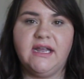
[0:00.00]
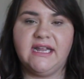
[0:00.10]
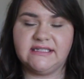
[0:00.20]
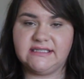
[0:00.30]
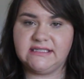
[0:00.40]

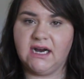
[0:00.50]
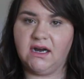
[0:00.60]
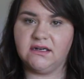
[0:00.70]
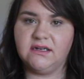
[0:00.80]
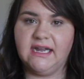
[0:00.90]
it
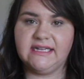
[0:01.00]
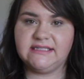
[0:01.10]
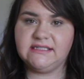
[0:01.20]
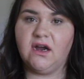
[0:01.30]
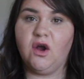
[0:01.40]
stung. It
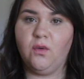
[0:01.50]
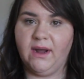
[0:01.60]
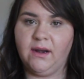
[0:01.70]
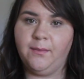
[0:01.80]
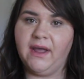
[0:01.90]
stung
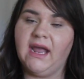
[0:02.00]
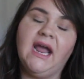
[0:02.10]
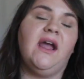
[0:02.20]
quite a bit.